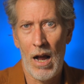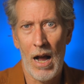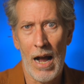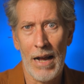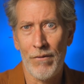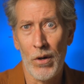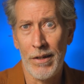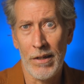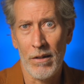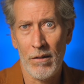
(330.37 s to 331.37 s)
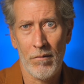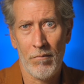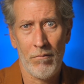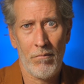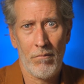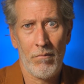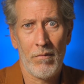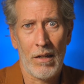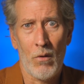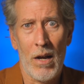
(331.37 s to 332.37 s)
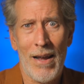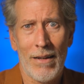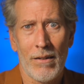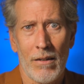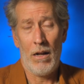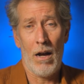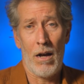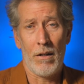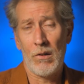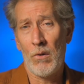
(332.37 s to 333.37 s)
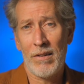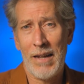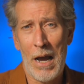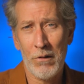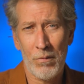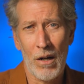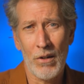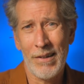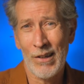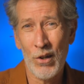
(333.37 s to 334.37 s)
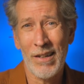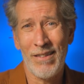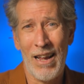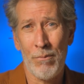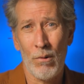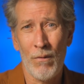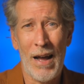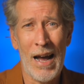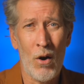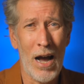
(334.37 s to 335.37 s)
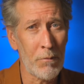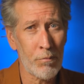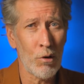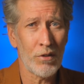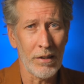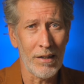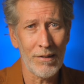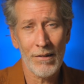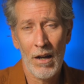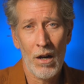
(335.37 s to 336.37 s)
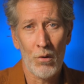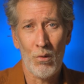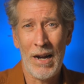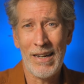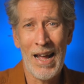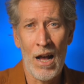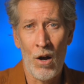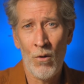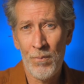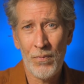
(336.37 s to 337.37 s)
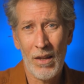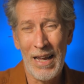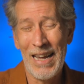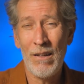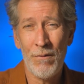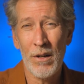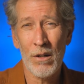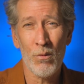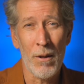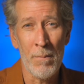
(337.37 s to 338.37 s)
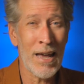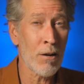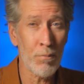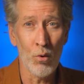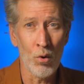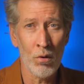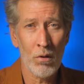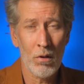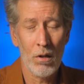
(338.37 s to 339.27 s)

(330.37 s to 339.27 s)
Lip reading: I have no idea. That's why I'm asking. So this counterspell is a good example of how I'm approaching this. Right now, any figure with a mana pool.